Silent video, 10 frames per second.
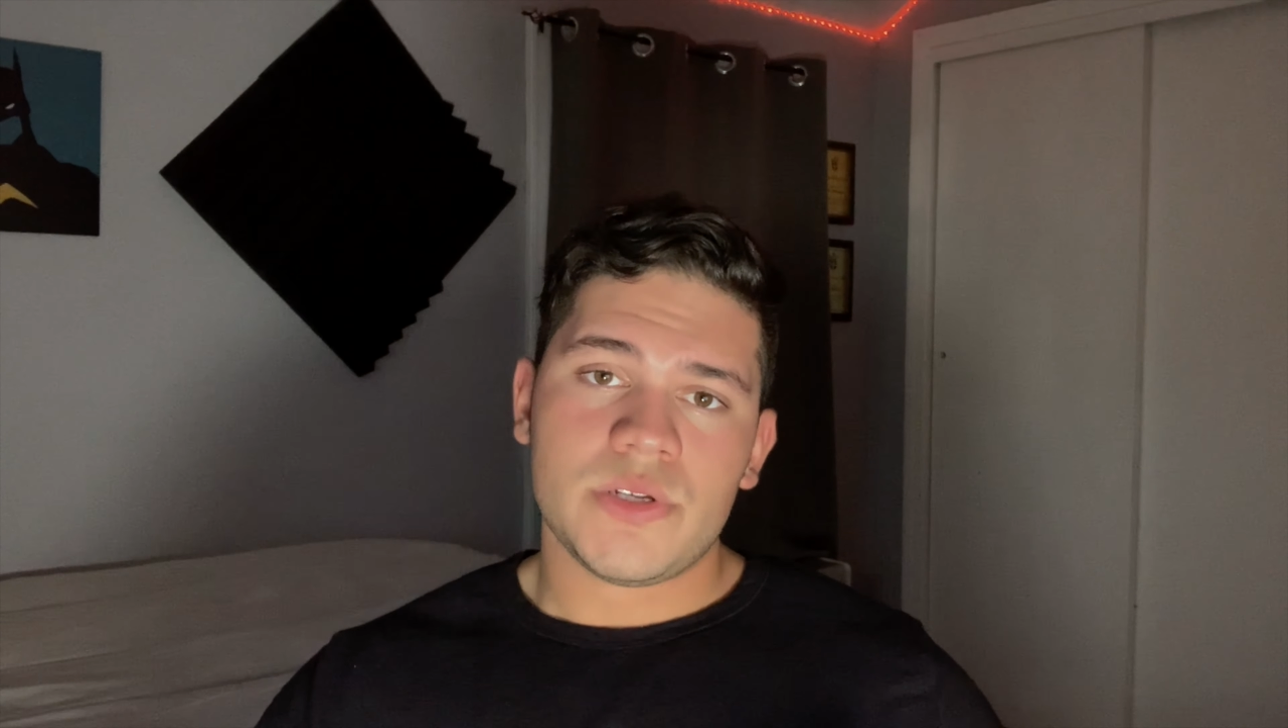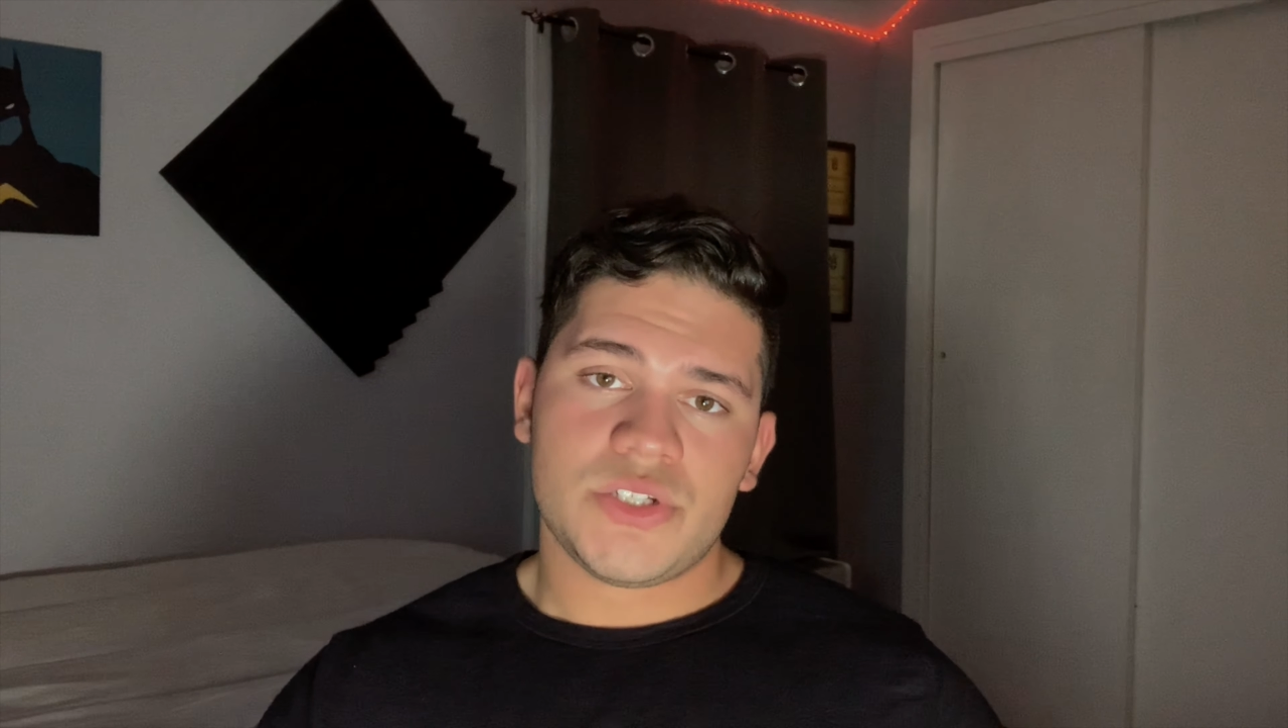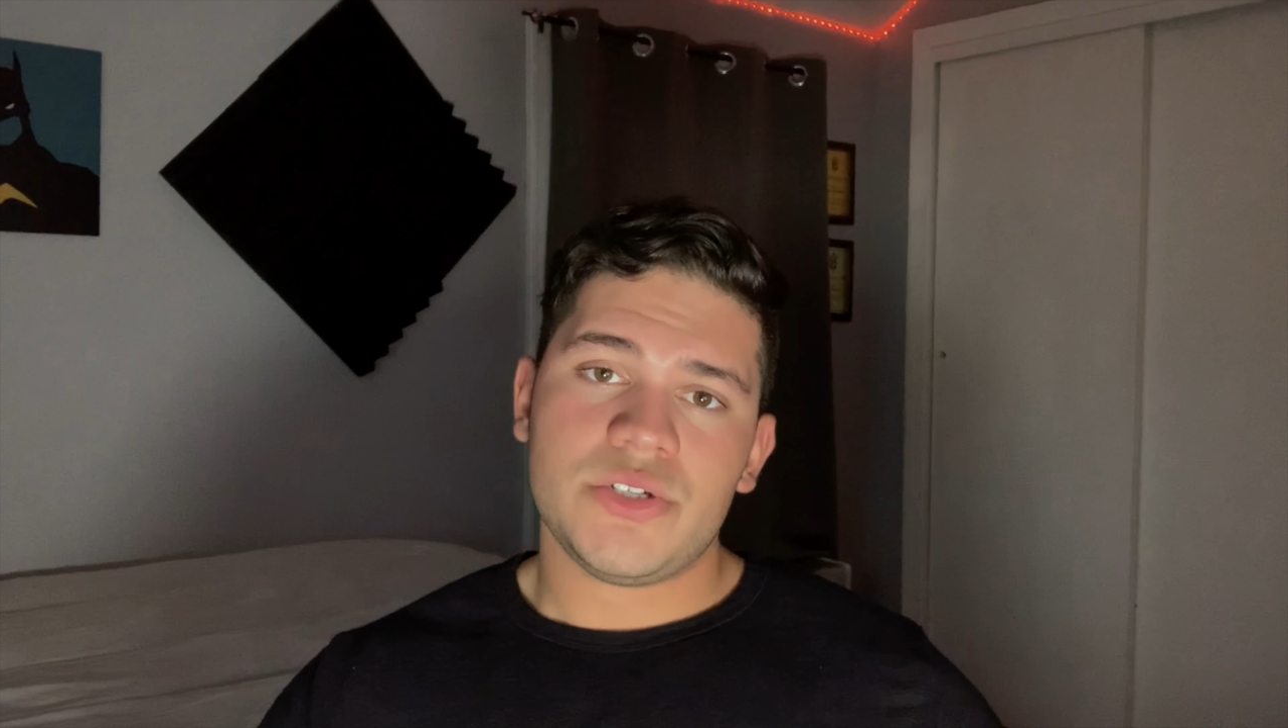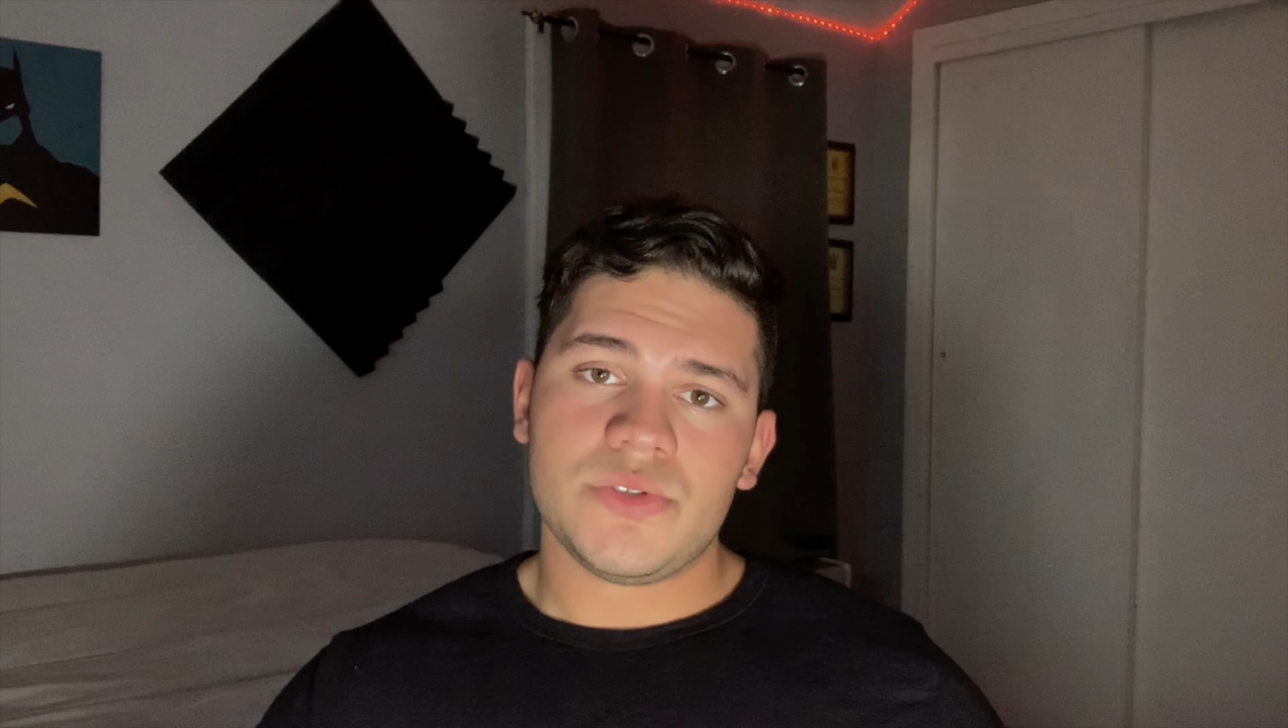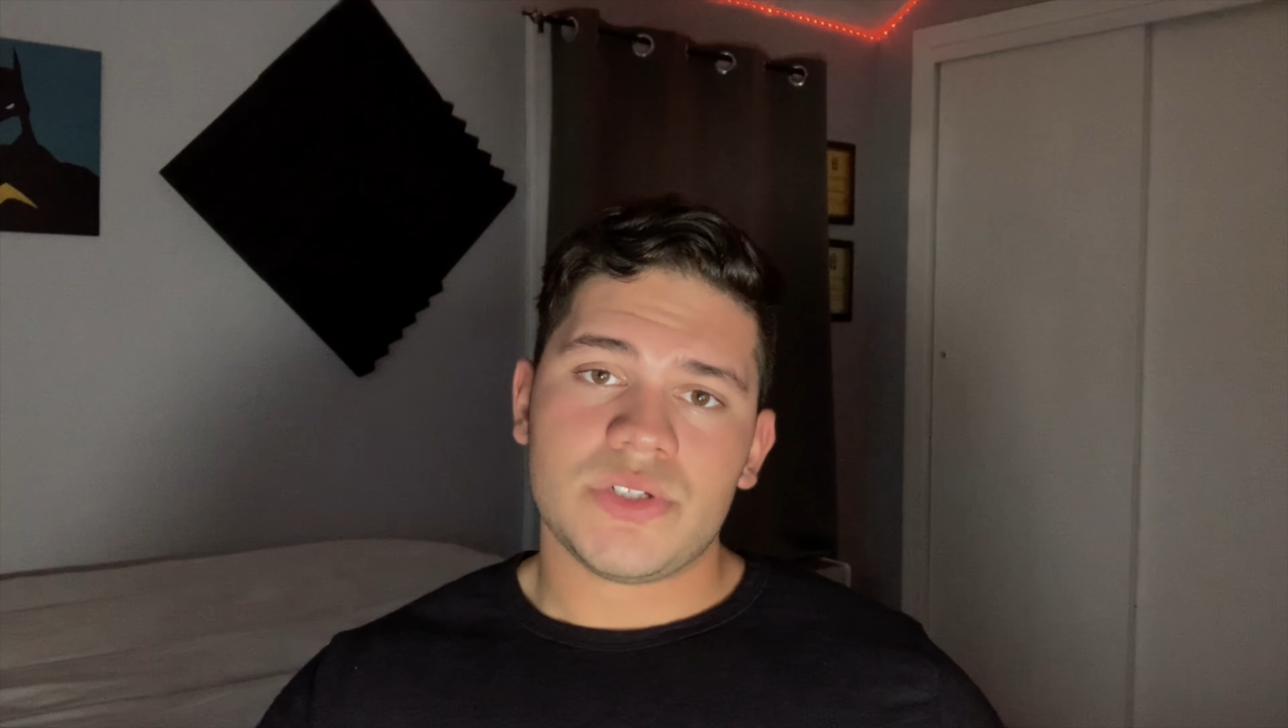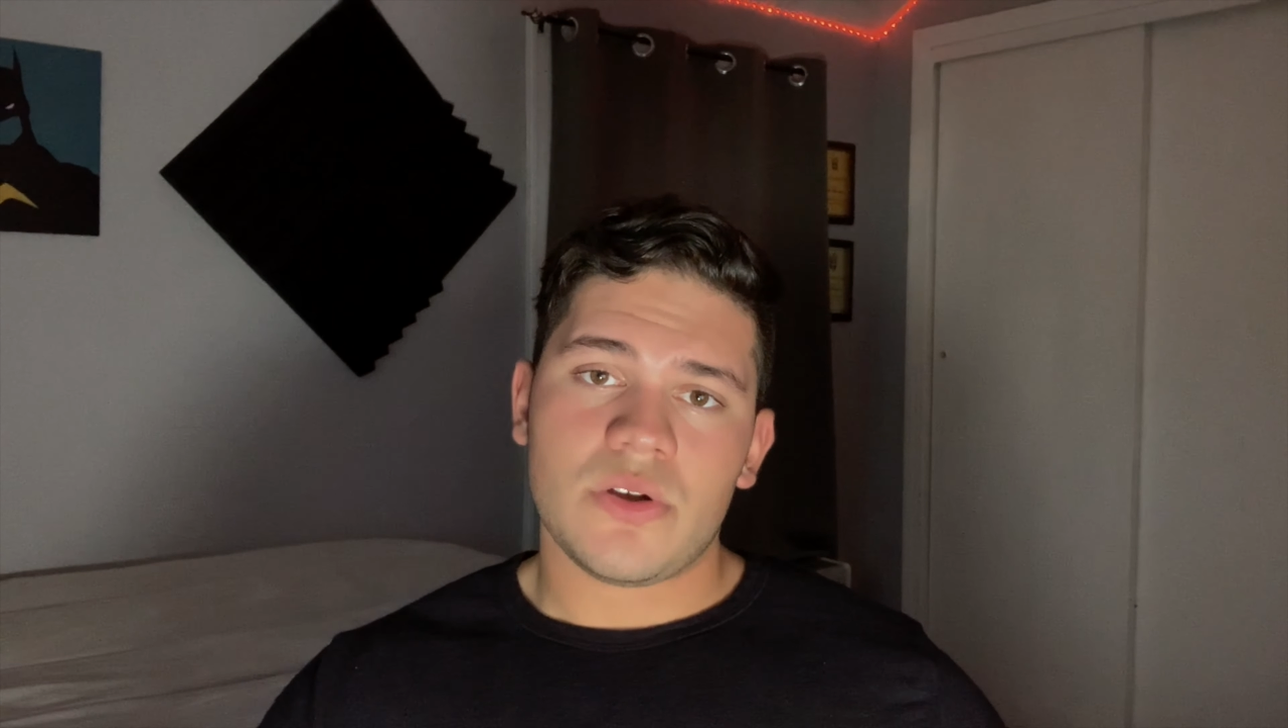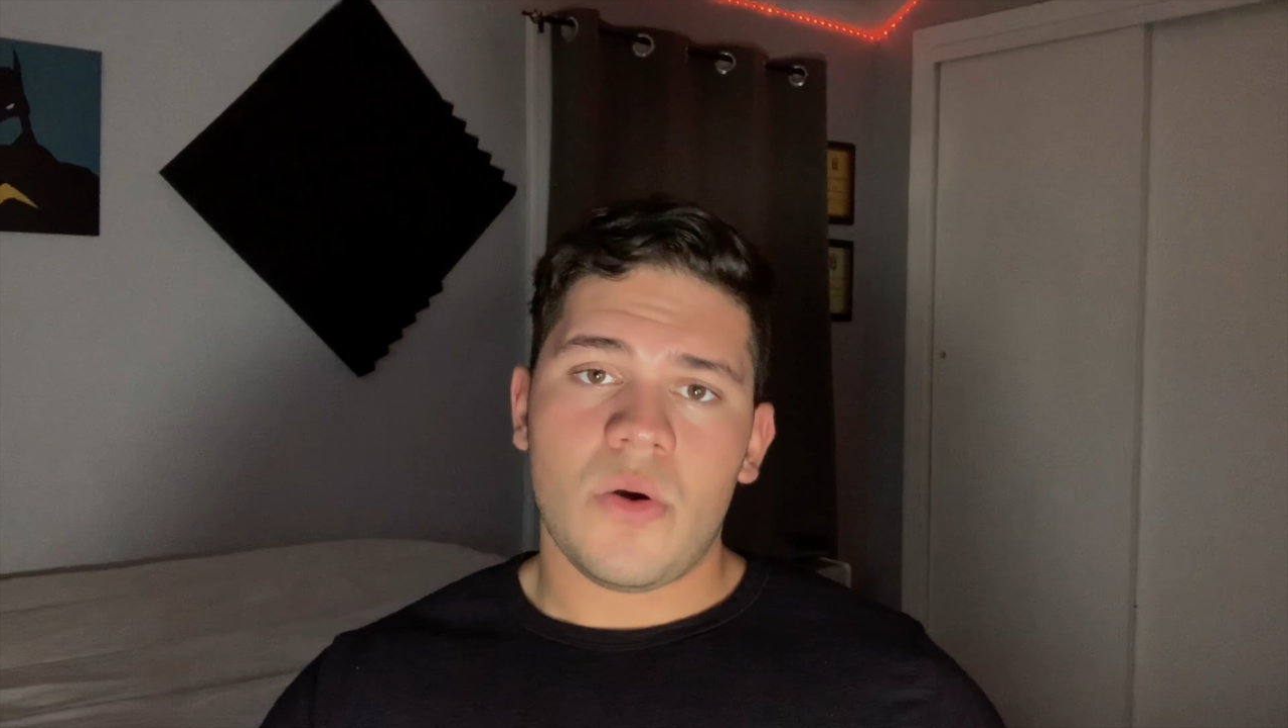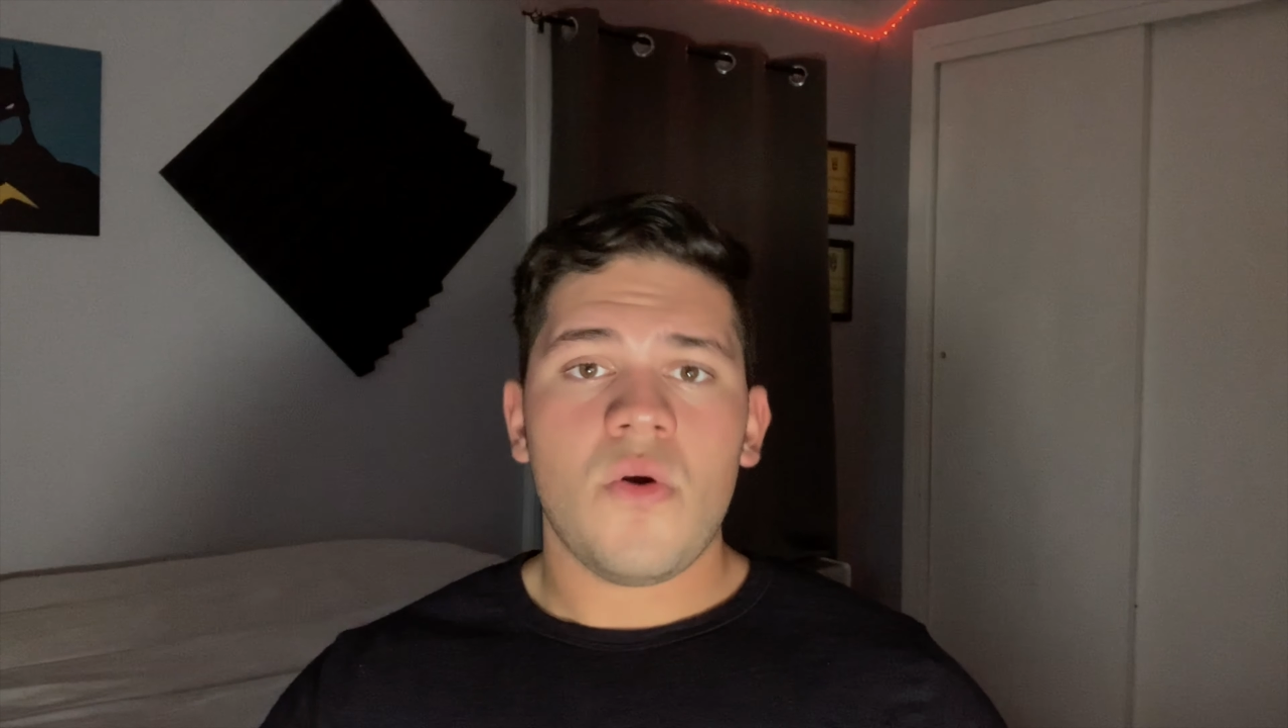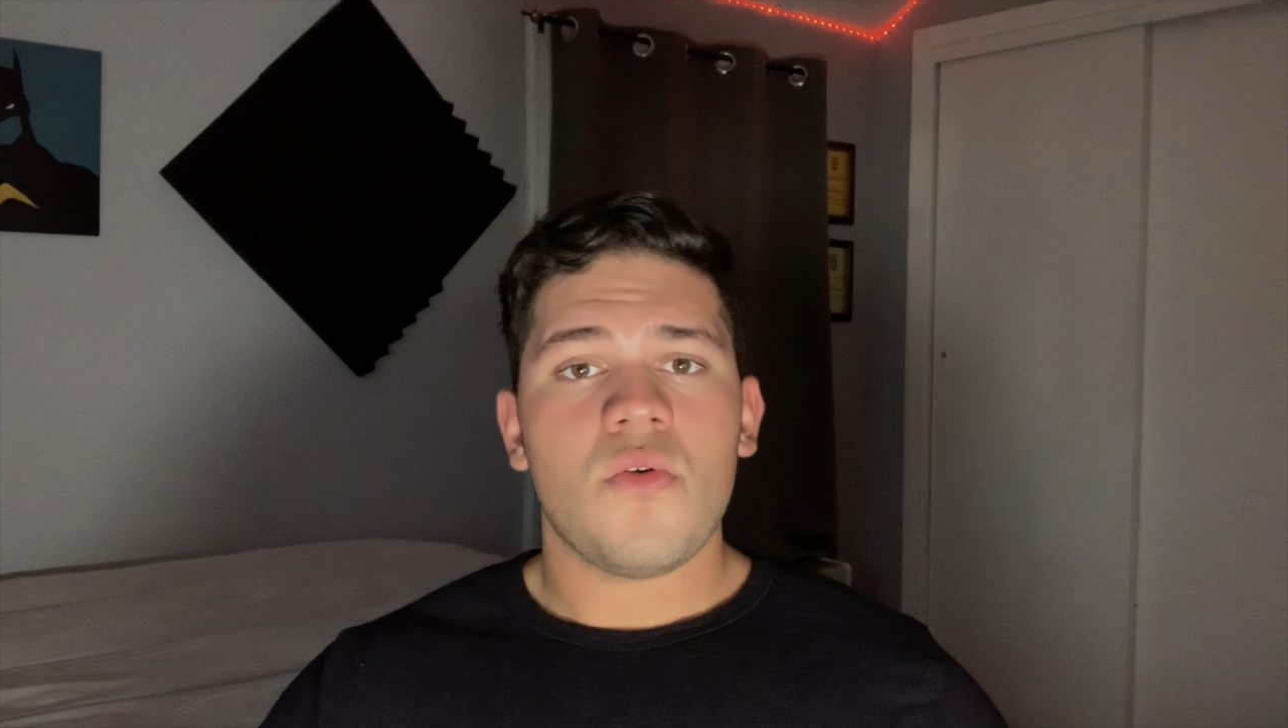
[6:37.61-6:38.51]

do so